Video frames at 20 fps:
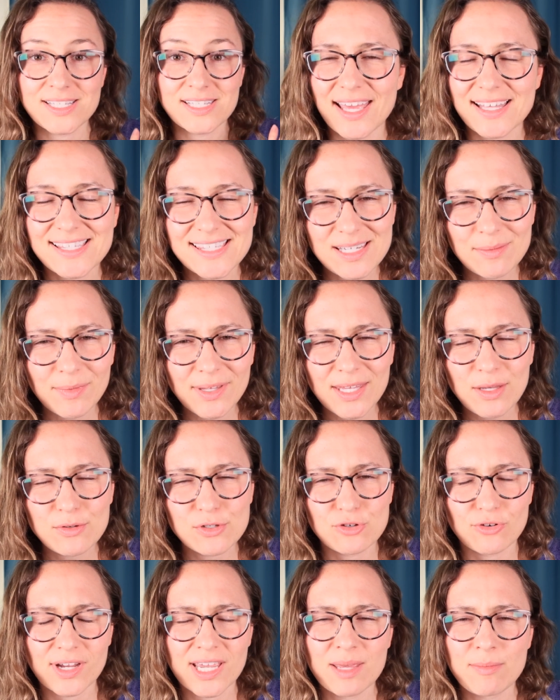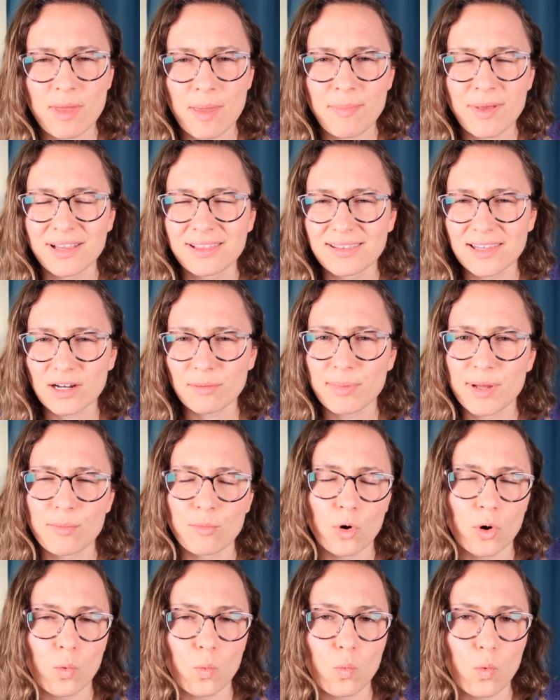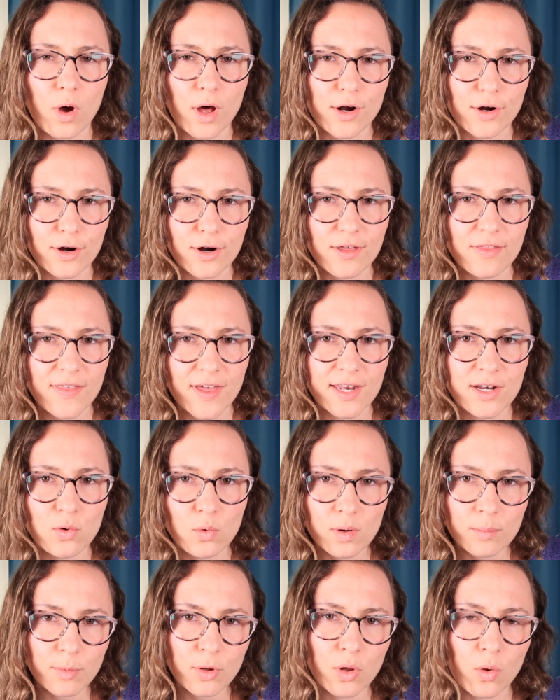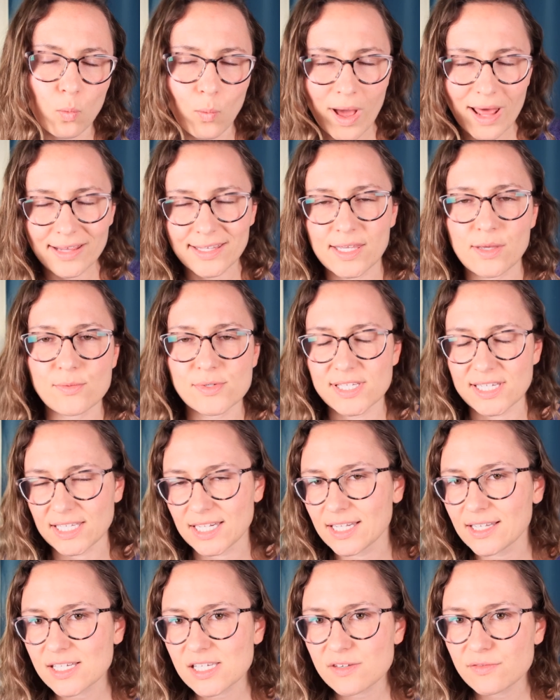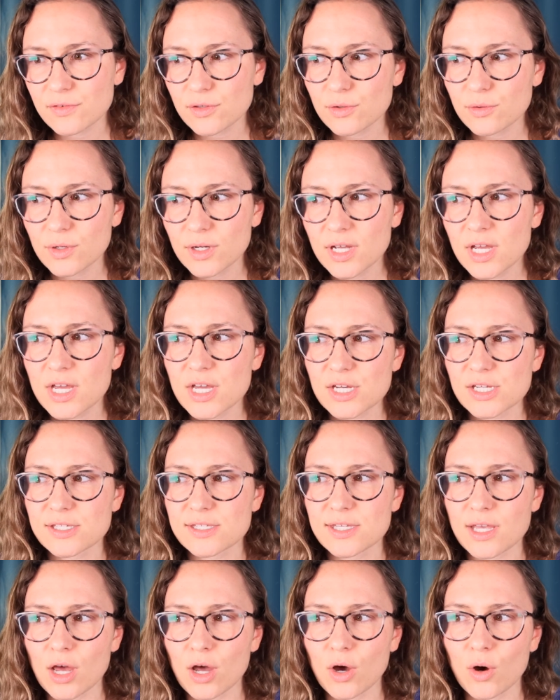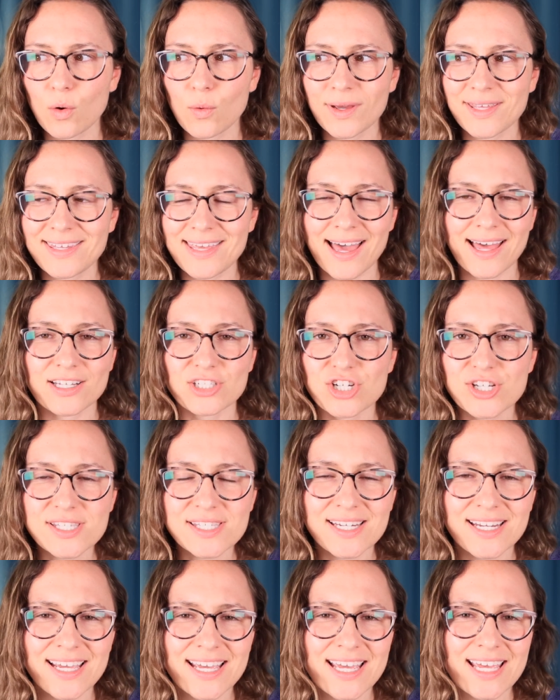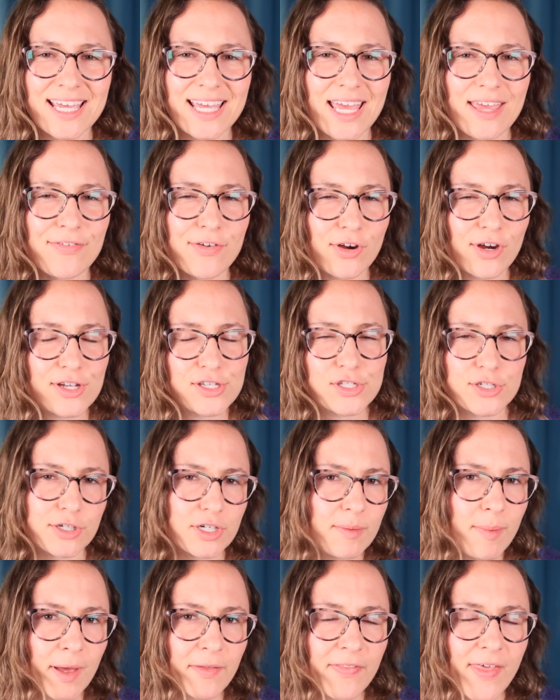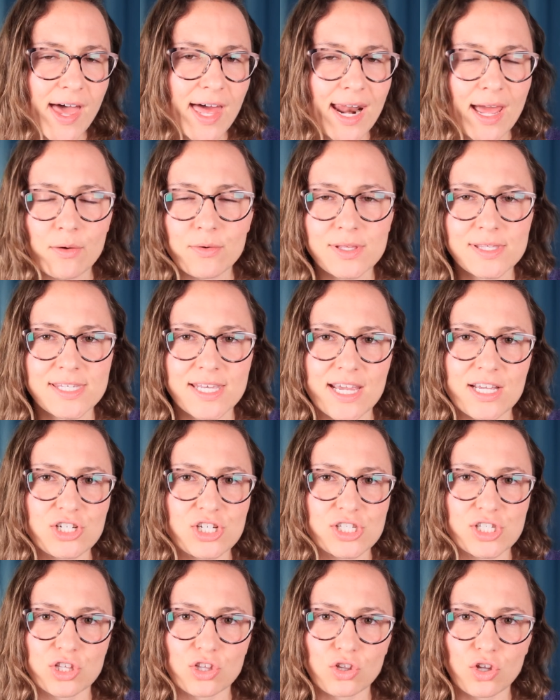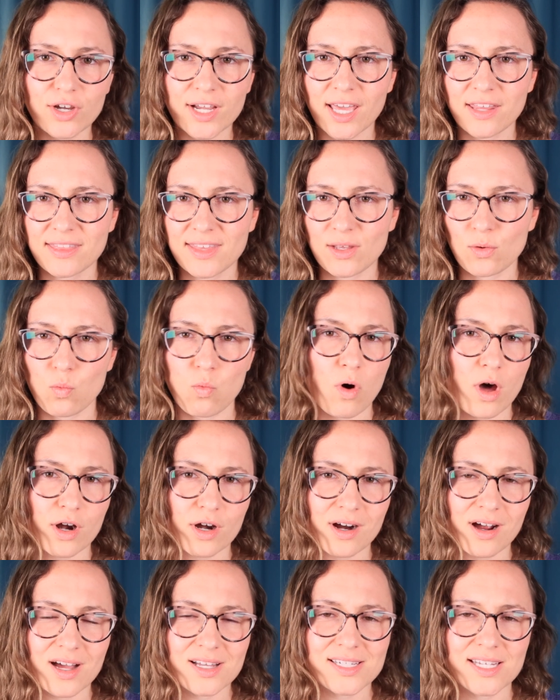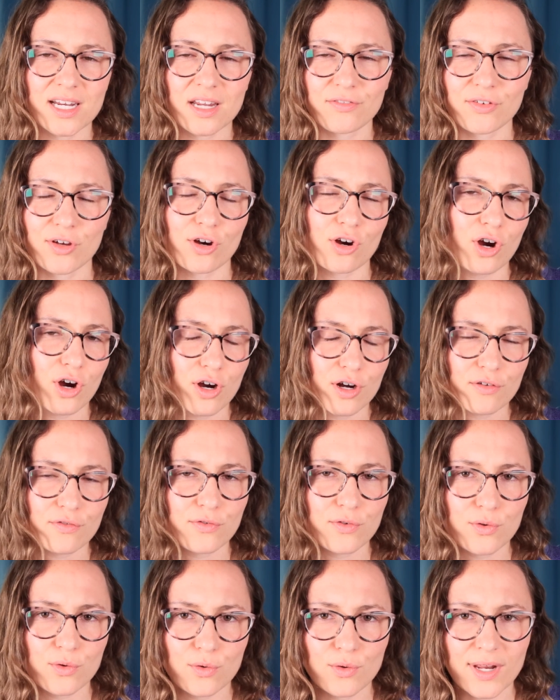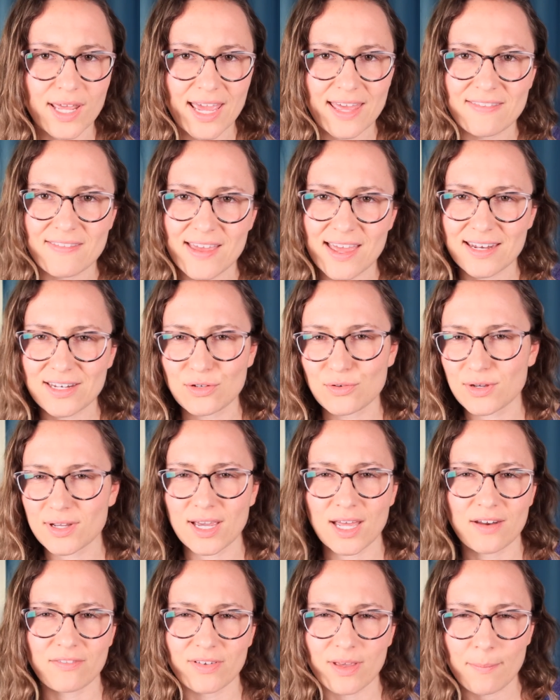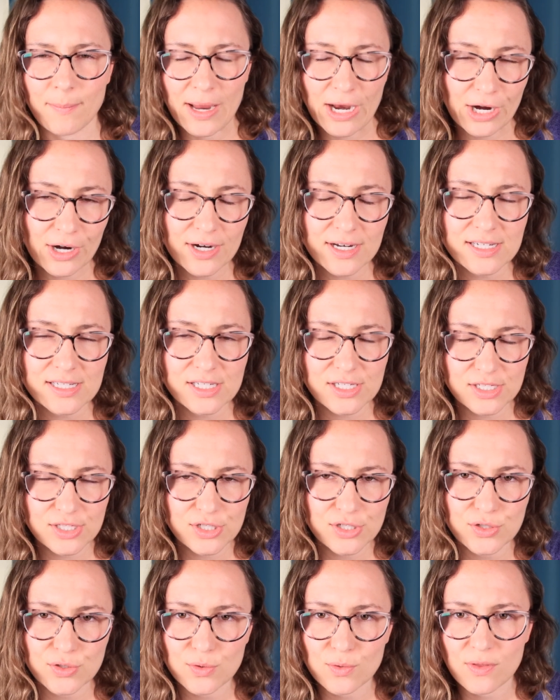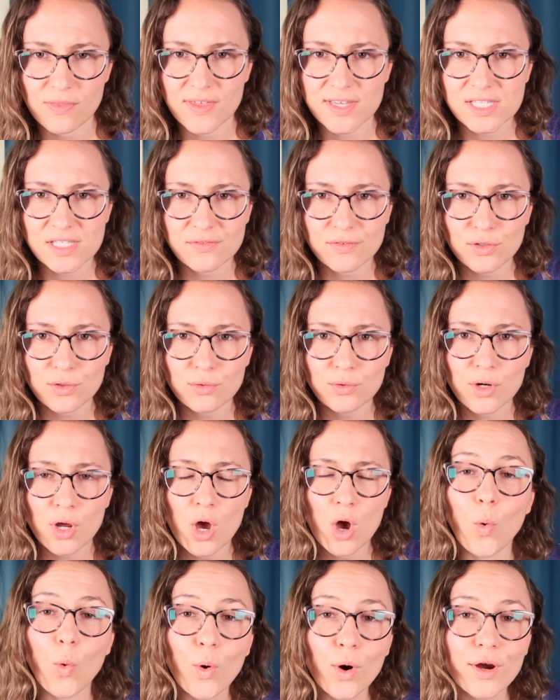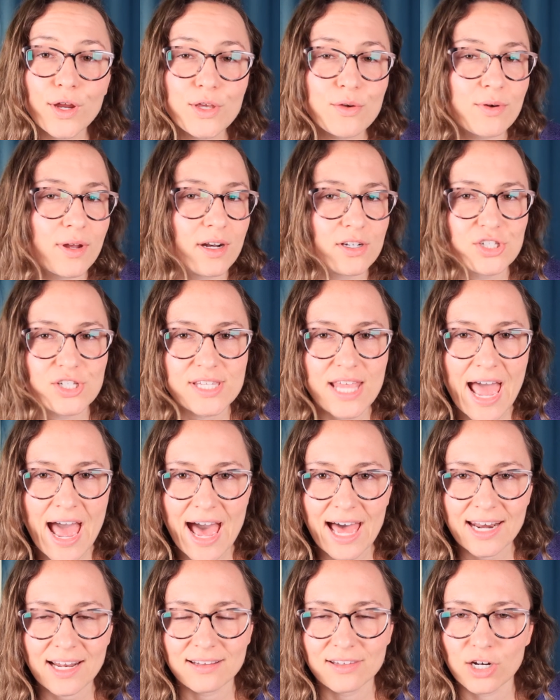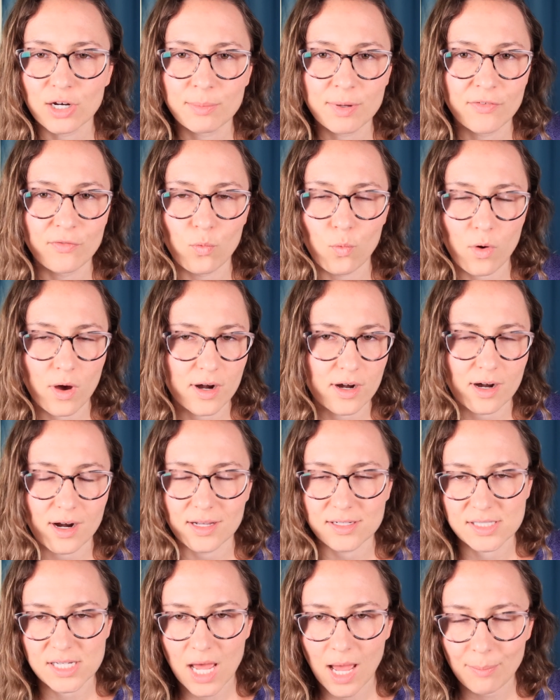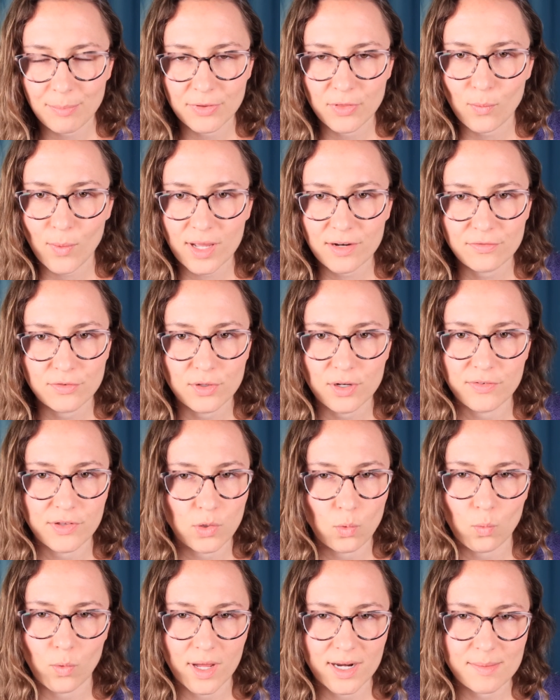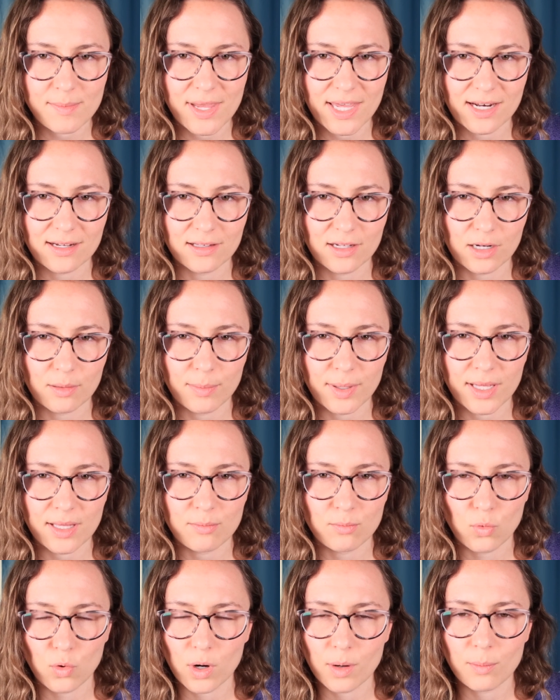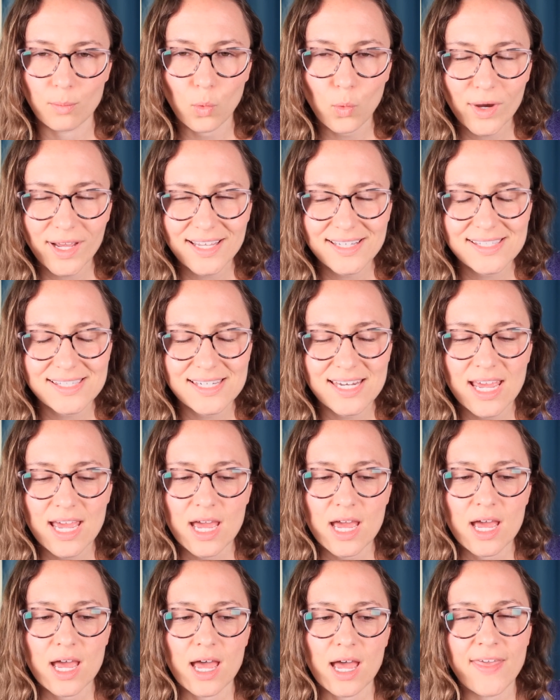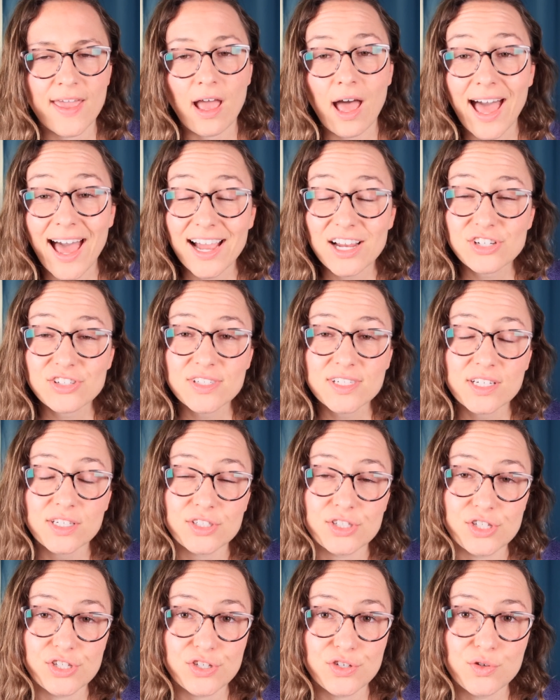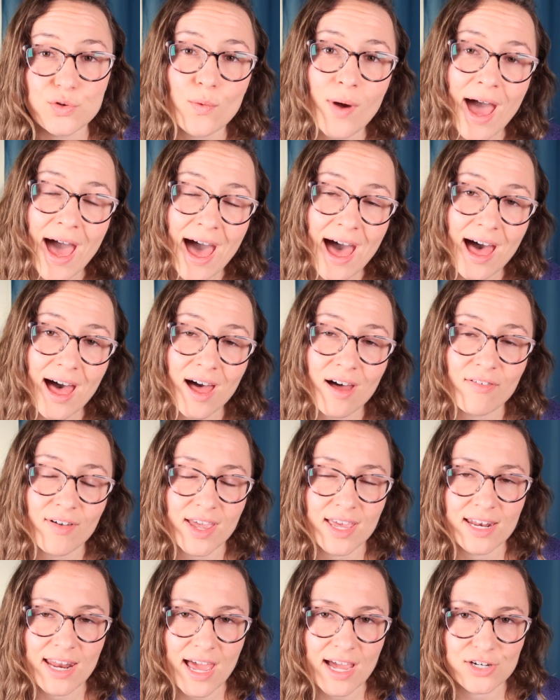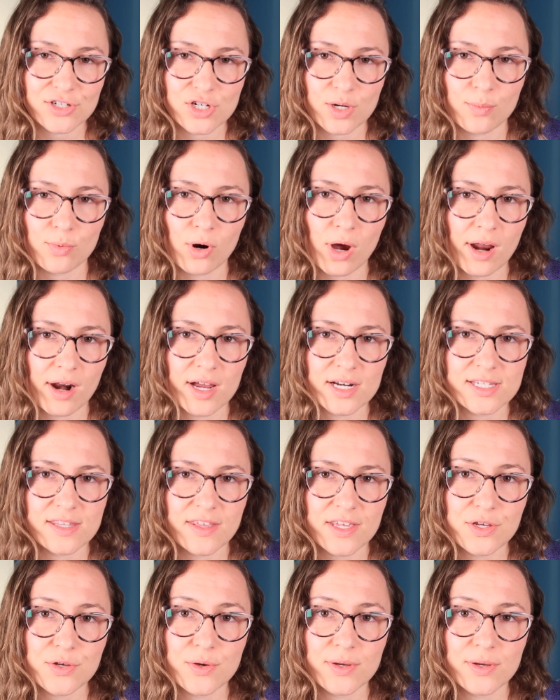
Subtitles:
It seemed like he was drinking maybe a little bit more water than normal while he was eating this food. So yeah, just if you're concerned about that, I would say just look at the water content of your current food and then you can kind of compare it to this food. Or you can just add a little bit of water on top of the wet food if you want to make it a little bit more moist. They actually do have an extra product that you